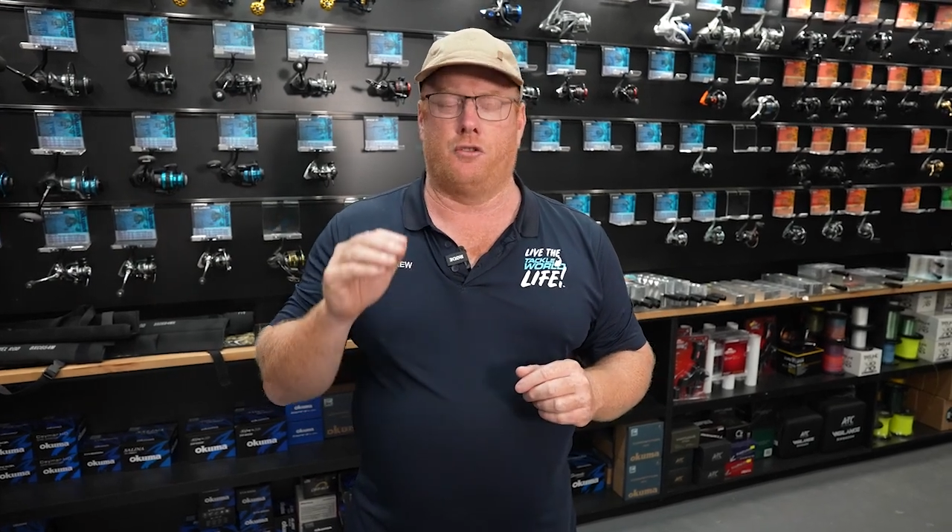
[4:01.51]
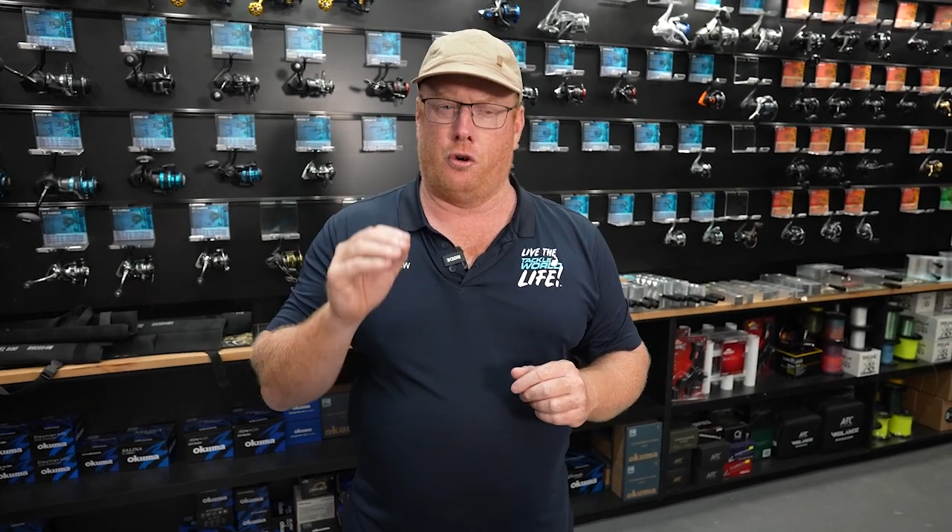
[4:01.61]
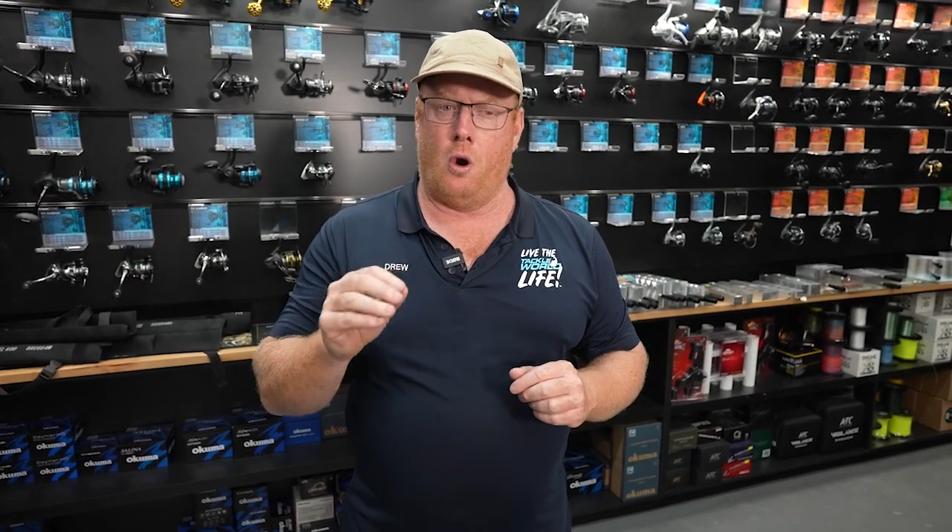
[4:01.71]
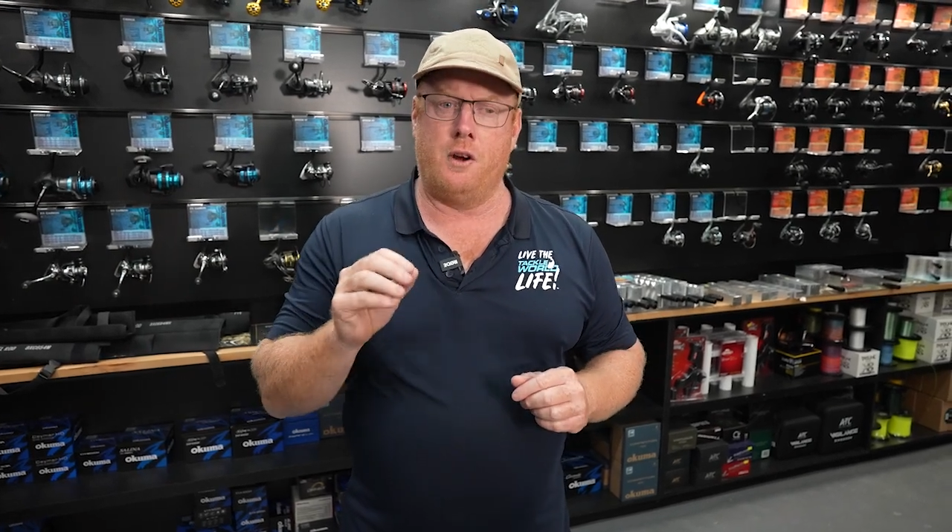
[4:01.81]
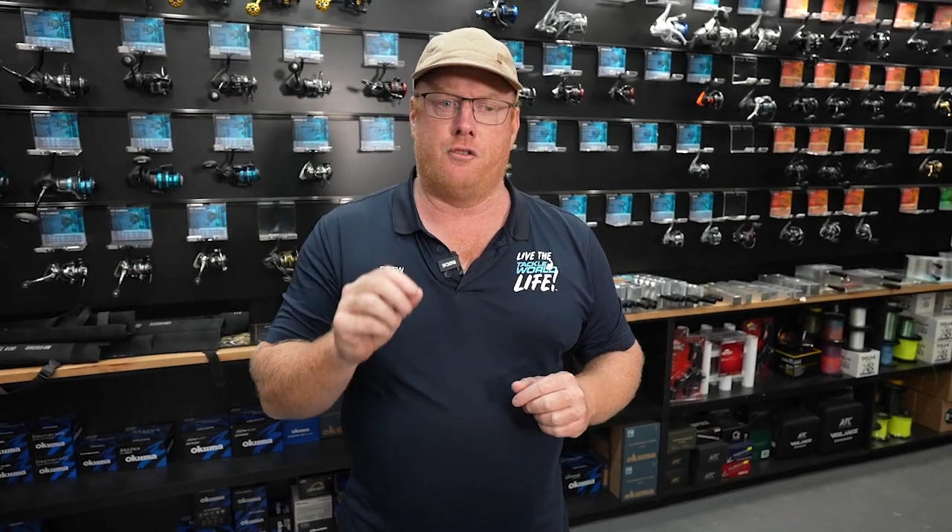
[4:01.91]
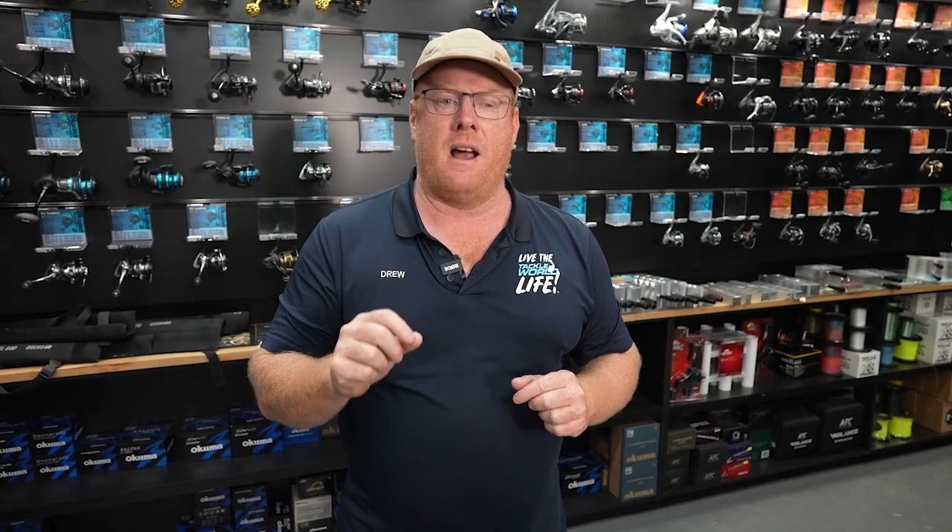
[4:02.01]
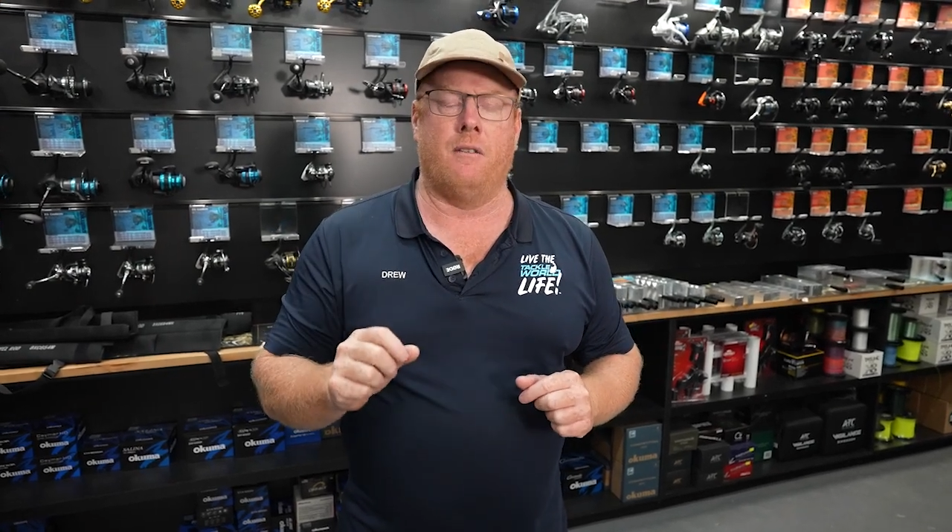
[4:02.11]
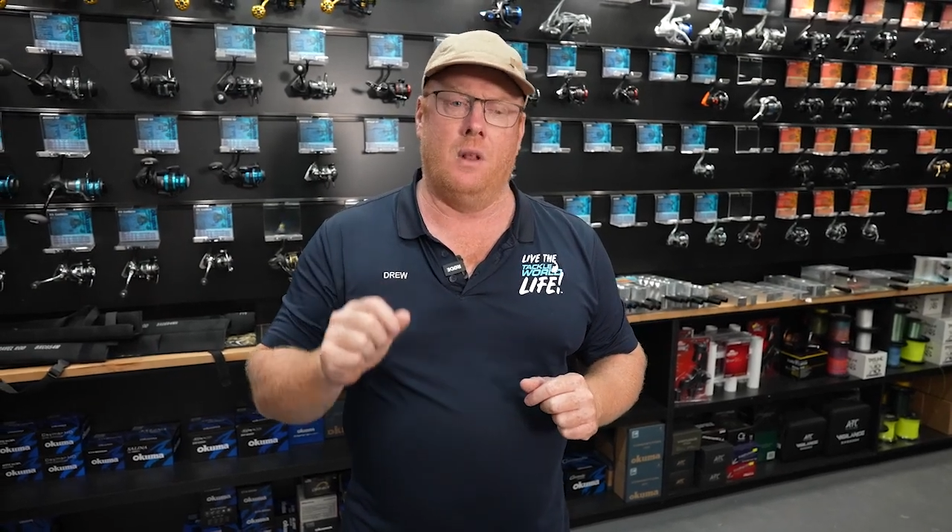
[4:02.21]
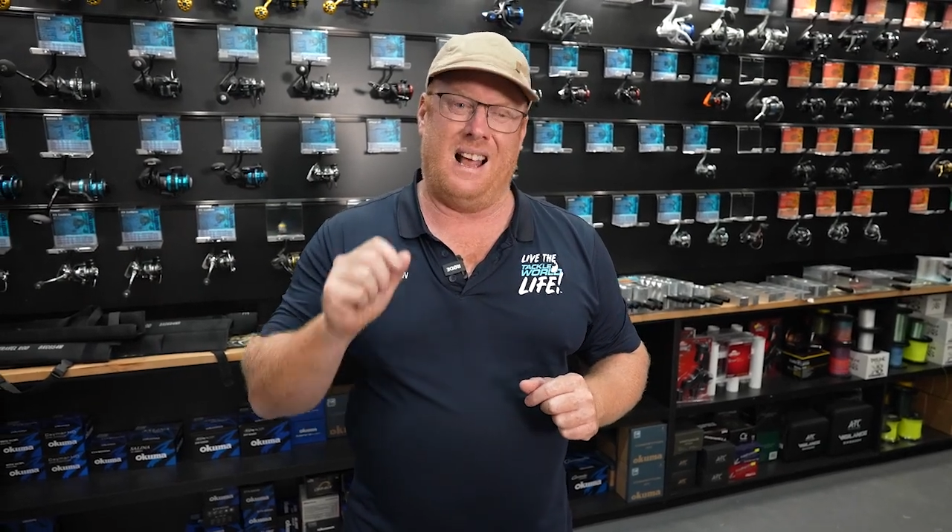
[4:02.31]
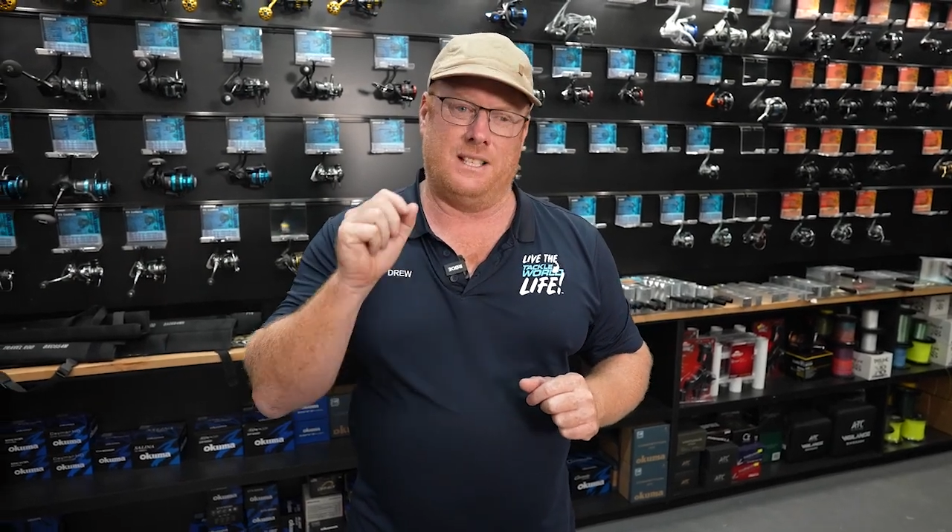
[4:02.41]
try and
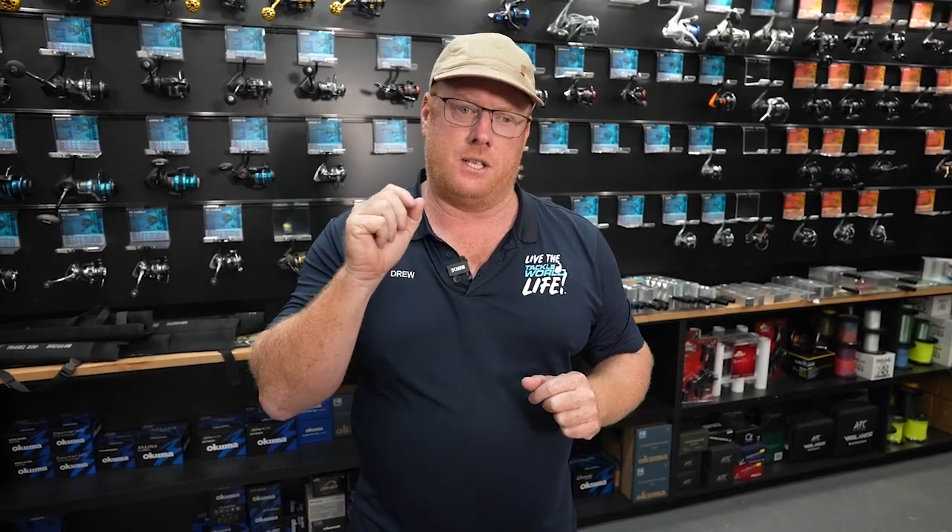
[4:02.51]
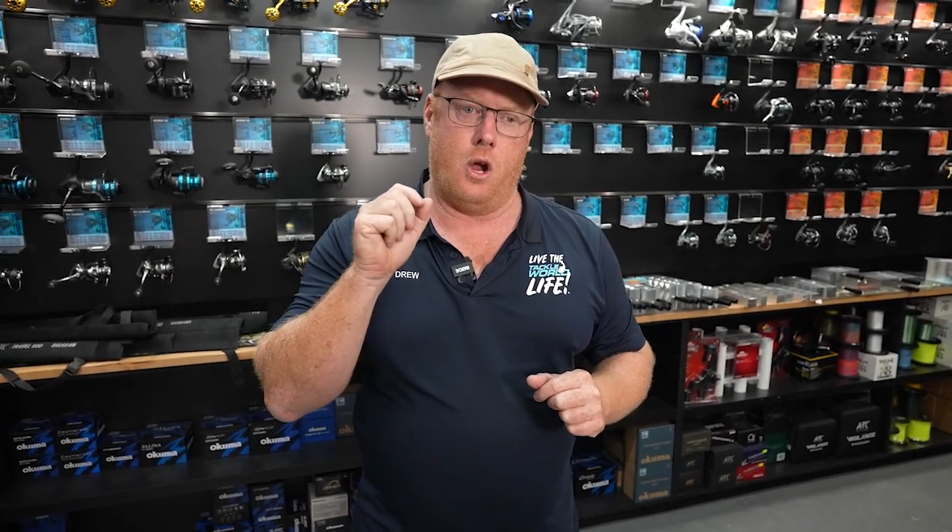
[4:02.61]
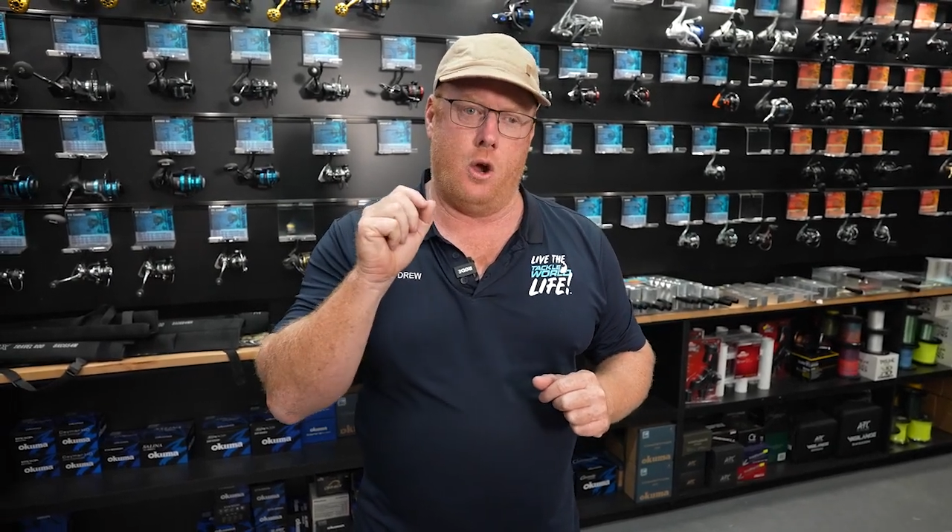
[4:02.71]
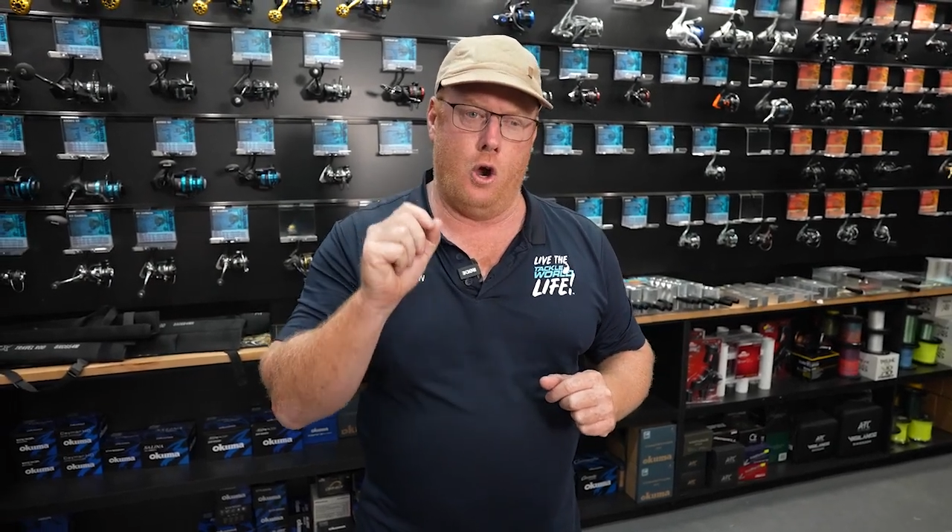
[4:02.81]
travel as